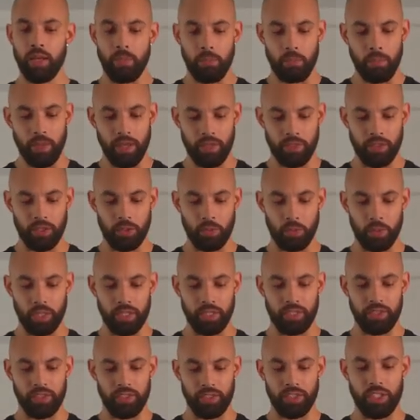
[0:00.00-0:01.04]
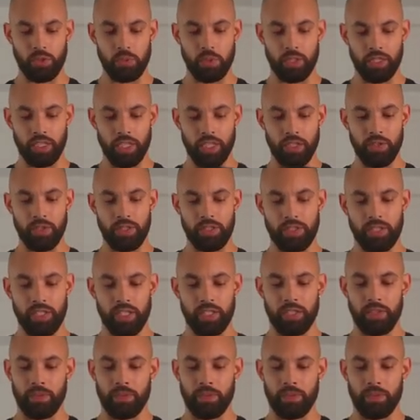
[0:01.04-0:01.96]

method with this one here instead.